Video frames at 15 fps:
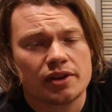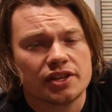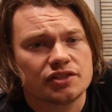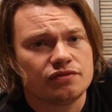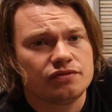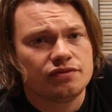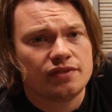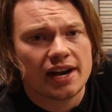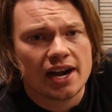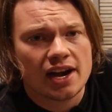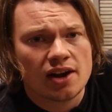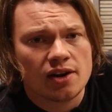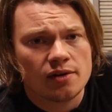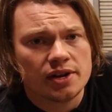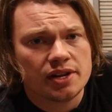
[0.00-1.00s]
It's
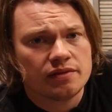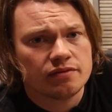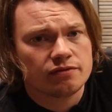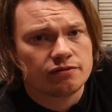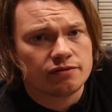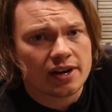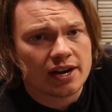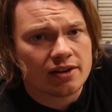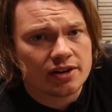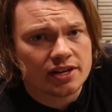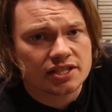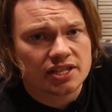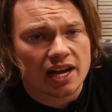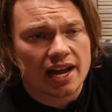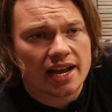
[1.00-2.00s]
very
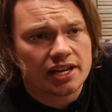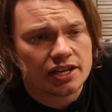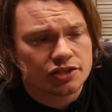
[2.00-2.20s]
tight.